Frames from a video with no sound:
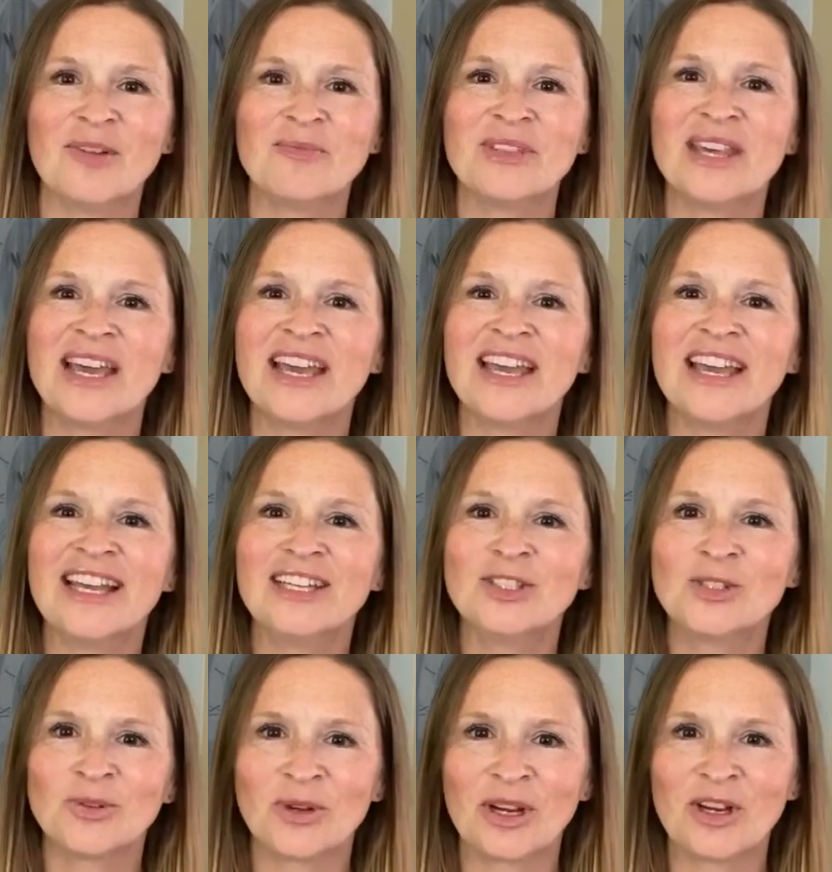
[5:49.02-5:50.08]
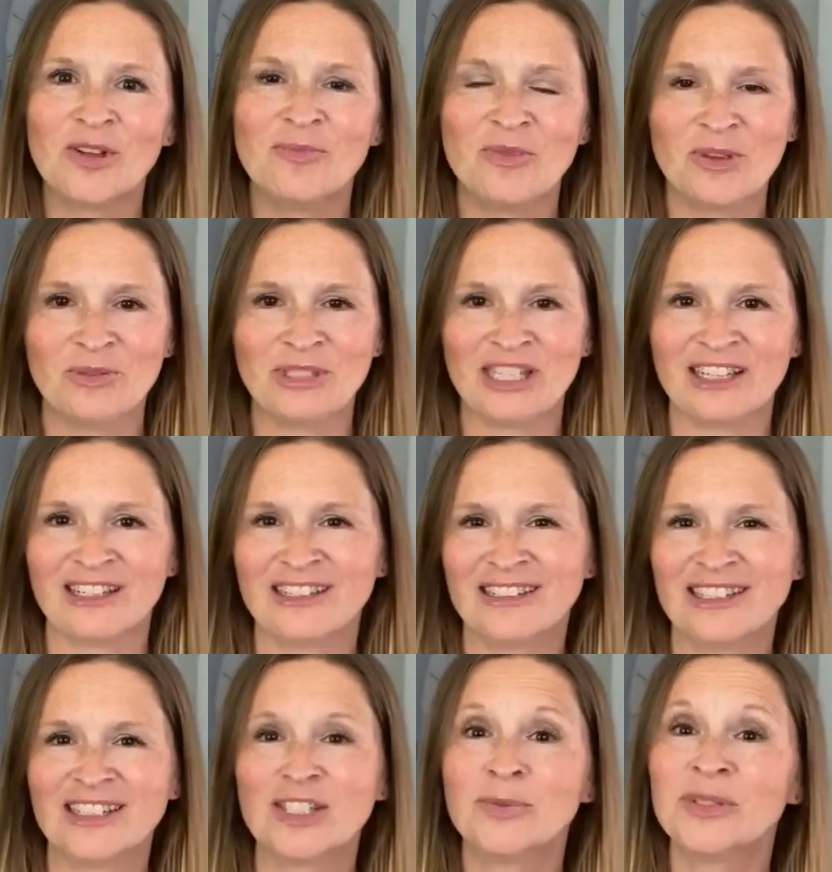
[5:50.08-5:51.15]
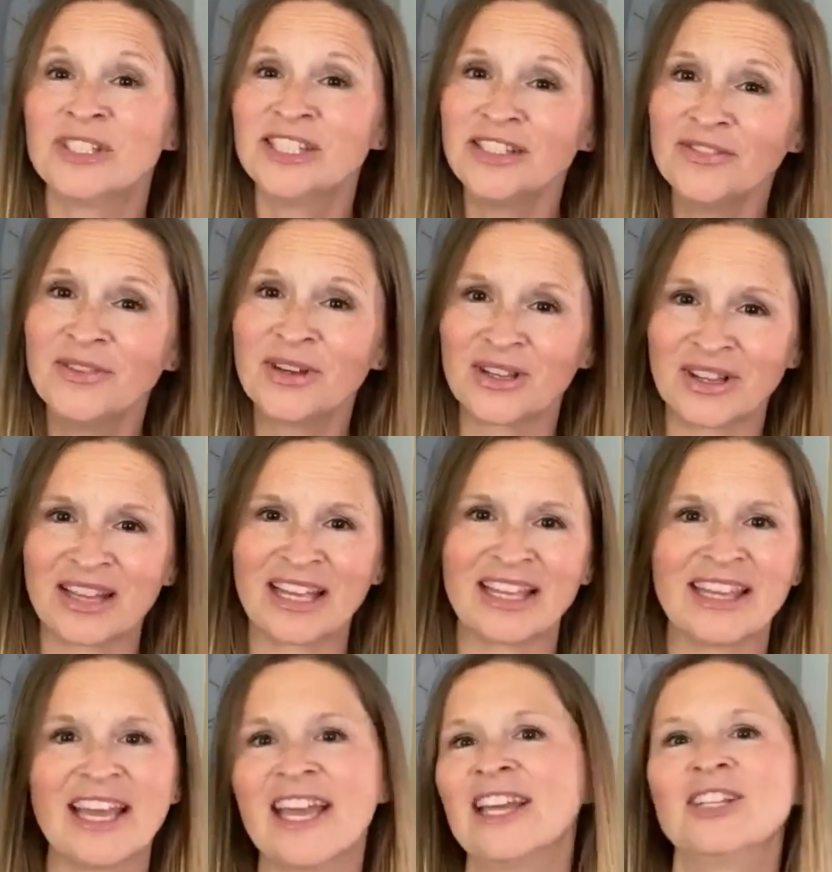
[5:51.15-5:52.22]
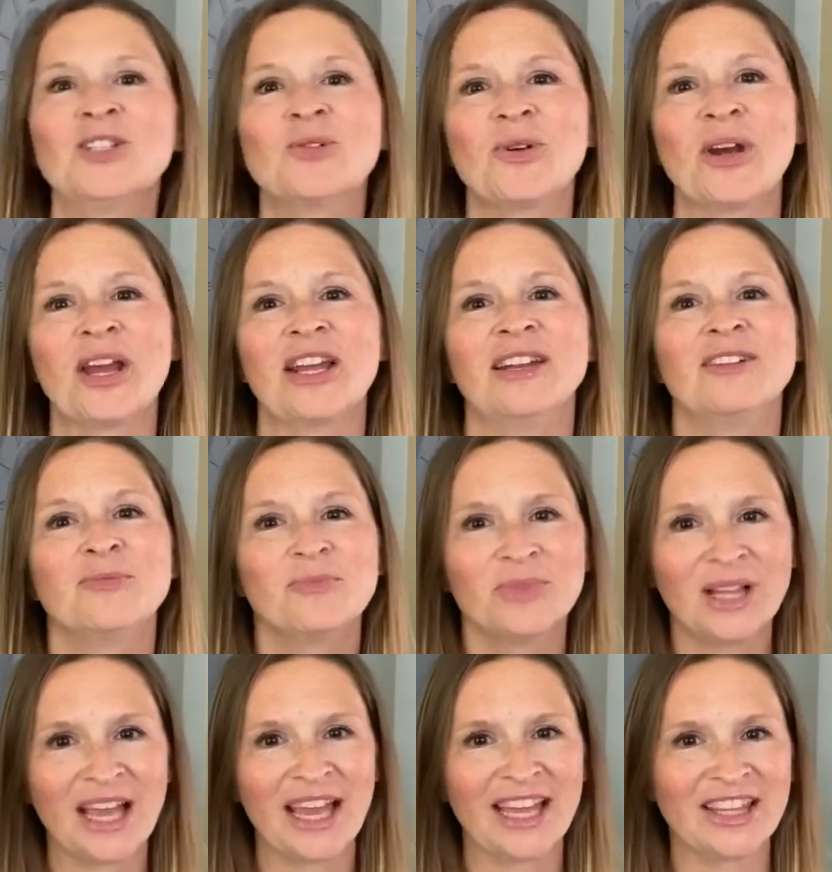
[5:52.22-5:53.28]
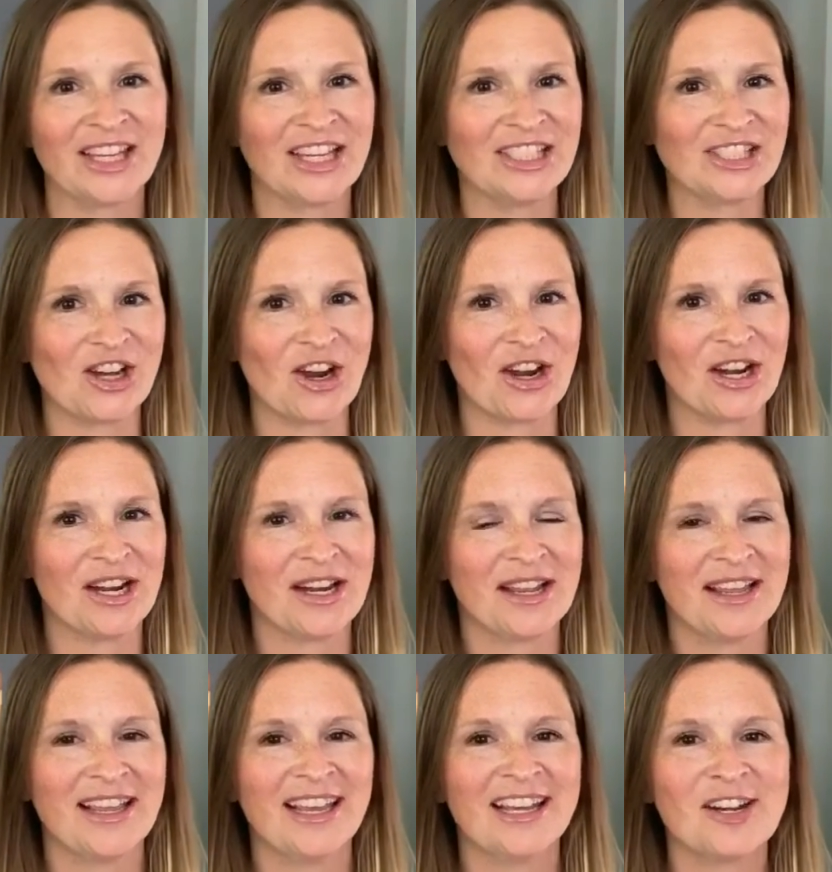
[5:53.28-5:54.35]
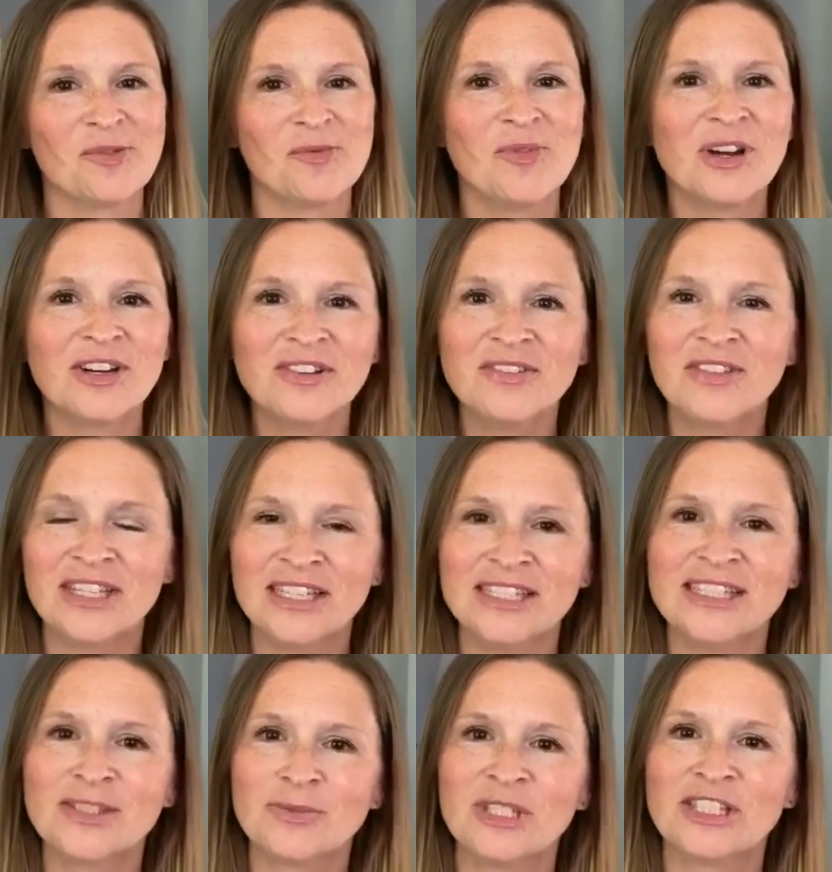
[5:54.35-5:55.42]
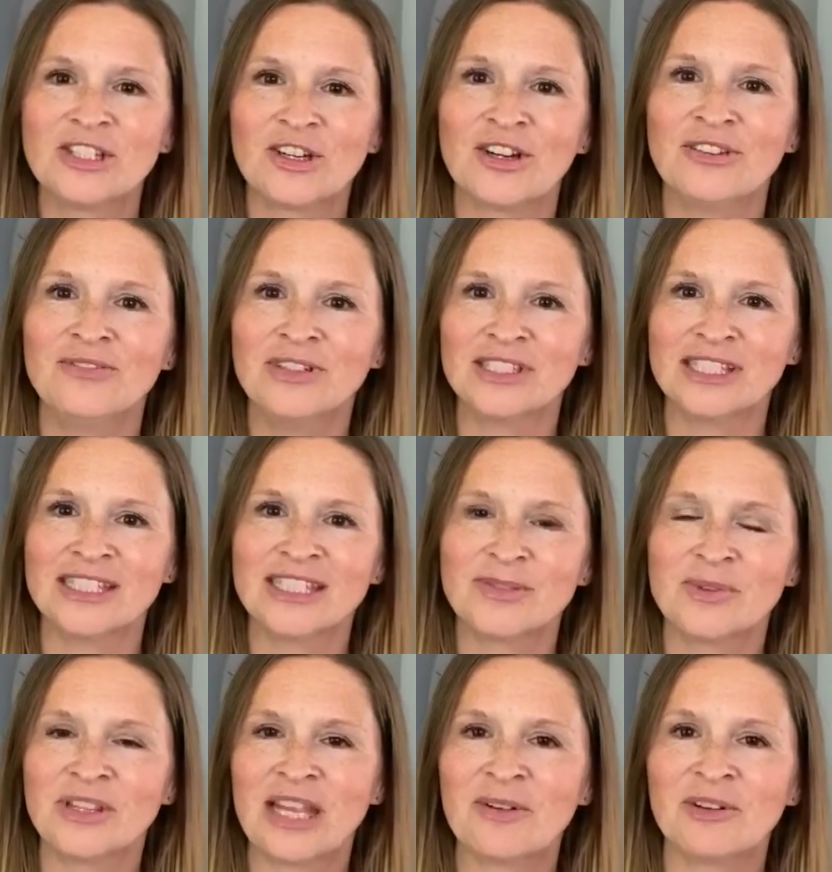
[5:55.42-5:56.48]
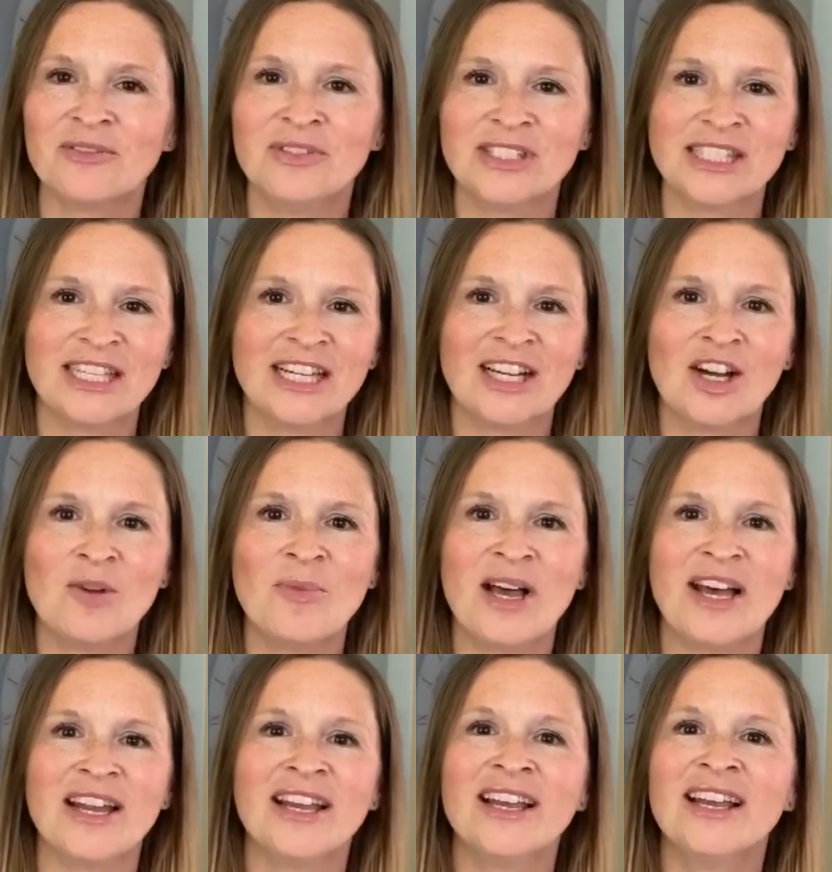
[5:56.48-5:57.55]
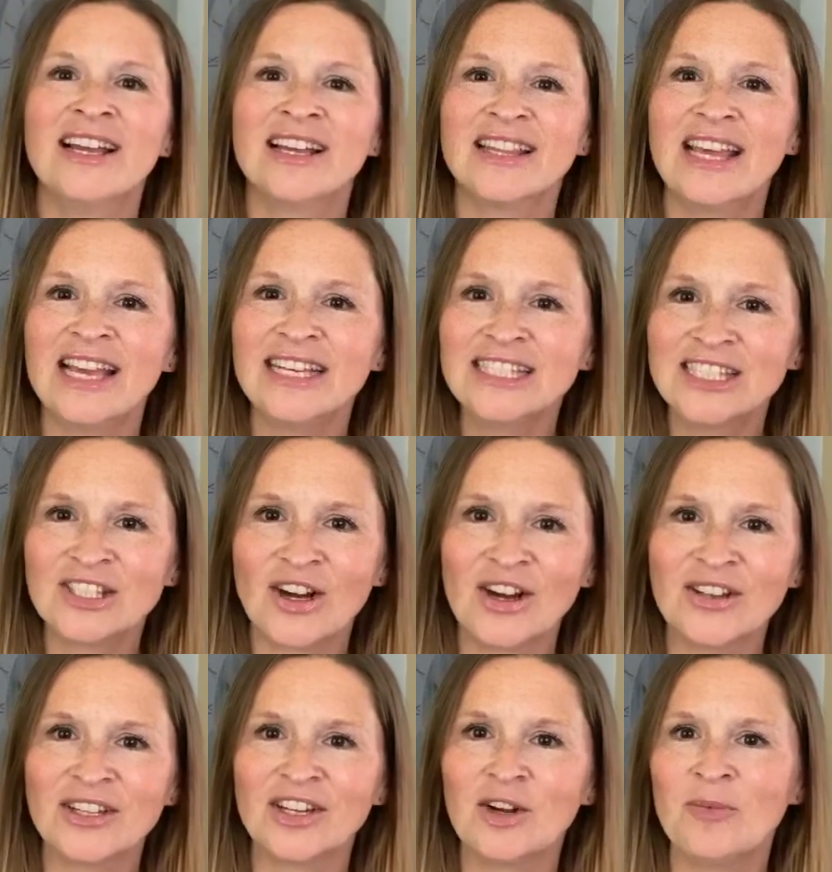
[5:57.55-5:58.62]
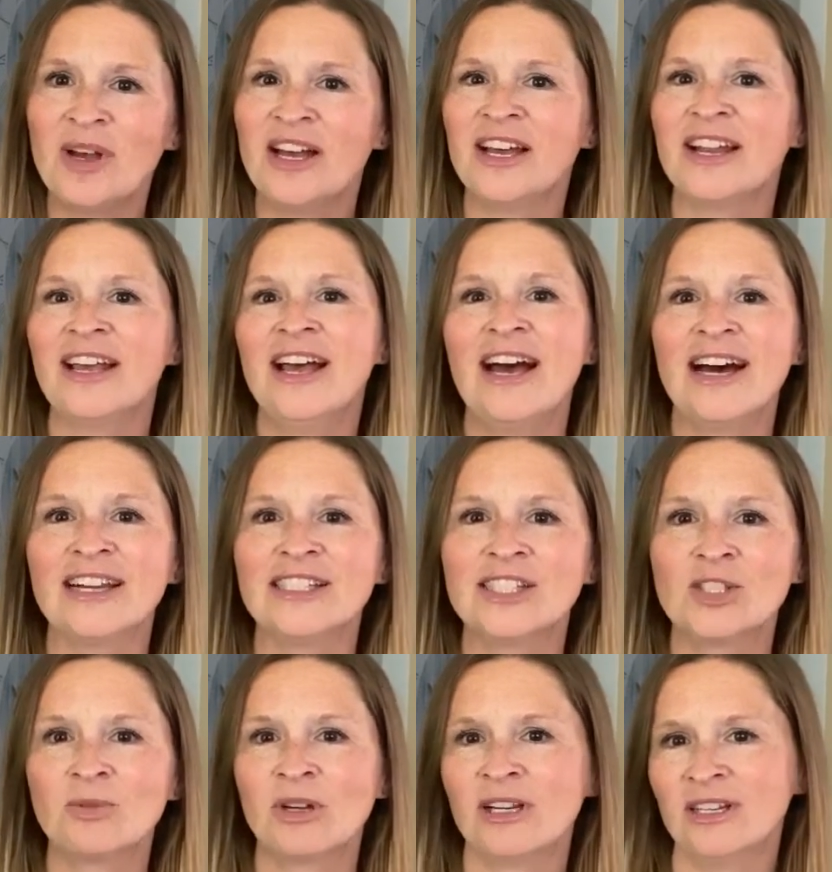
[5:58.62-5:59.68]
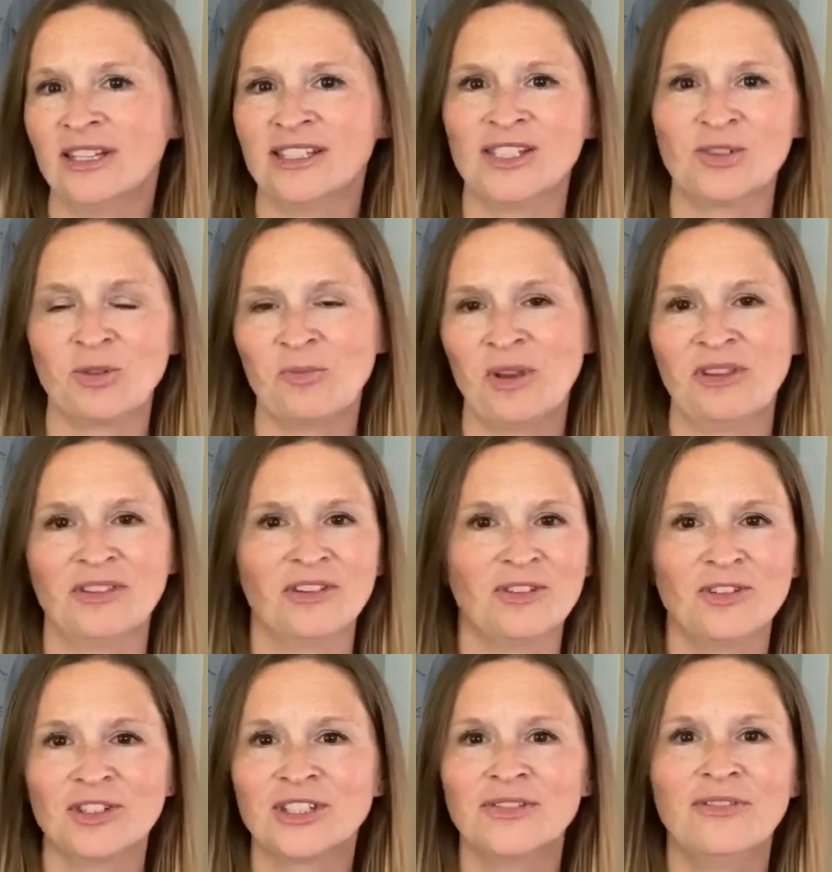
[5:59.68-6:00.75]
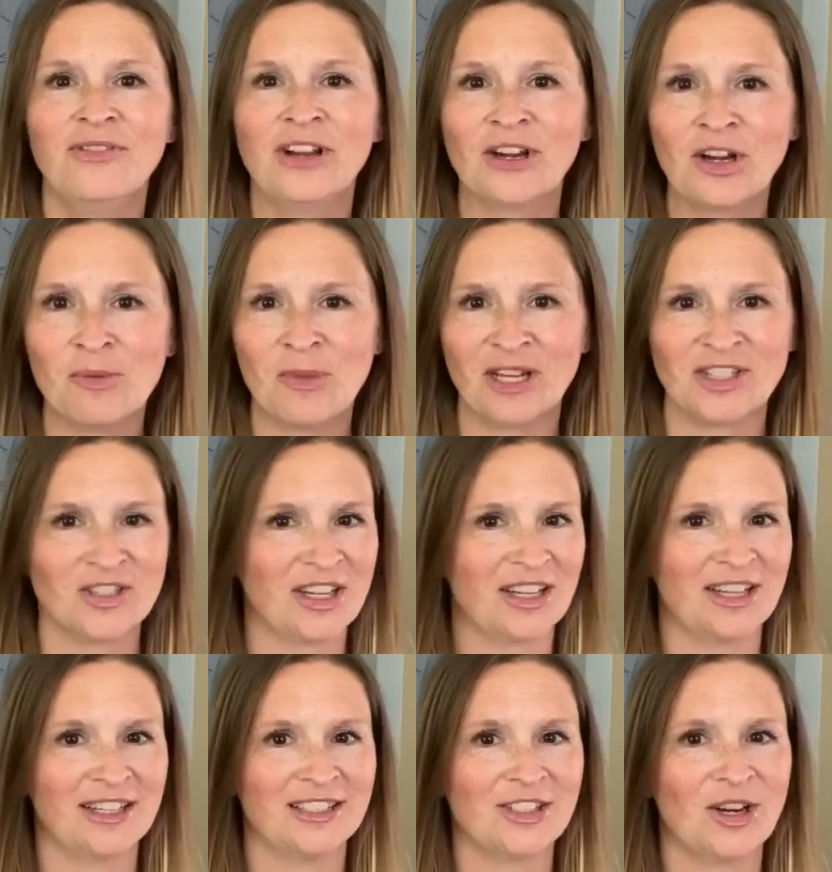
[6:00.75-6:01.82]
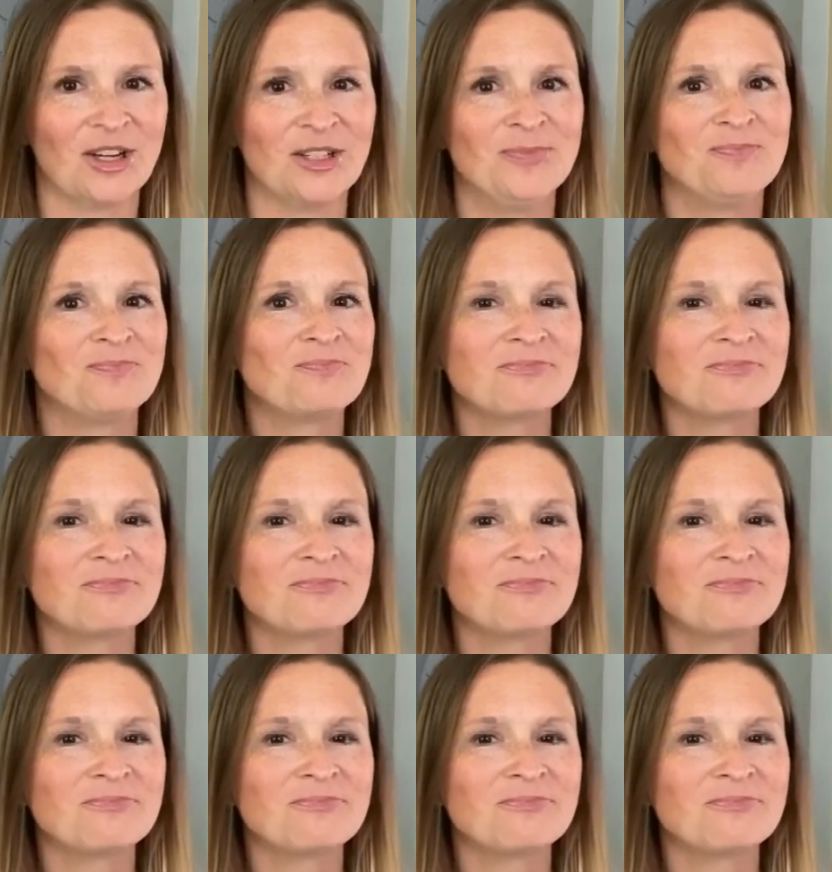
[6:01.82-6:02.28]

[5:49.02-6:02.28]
they enjoyed music, and specifically they enjoy playing the guitar. And on one of these return visits, when they were visiting Ahmed, they saw that Ahmed had a stringed instrument that looked very much like a guitar.